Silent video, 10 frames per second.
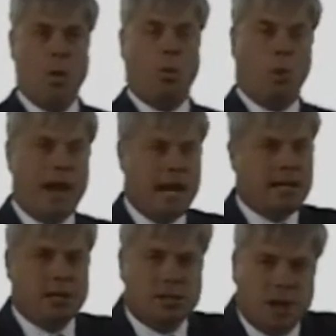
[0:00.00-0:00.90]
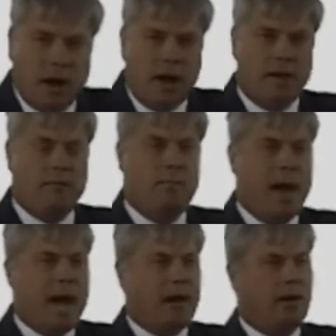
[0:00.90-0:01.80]
We deserve
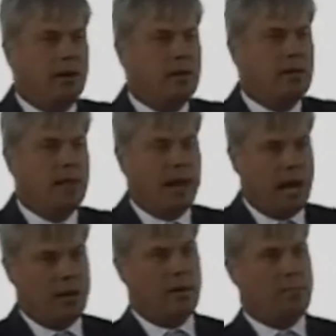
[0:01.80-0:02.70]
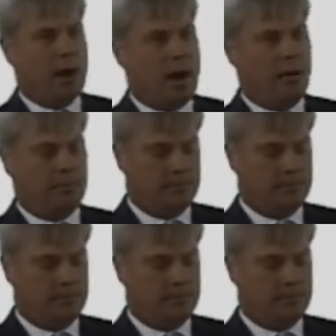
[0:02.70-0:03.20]
better than Henry Brown.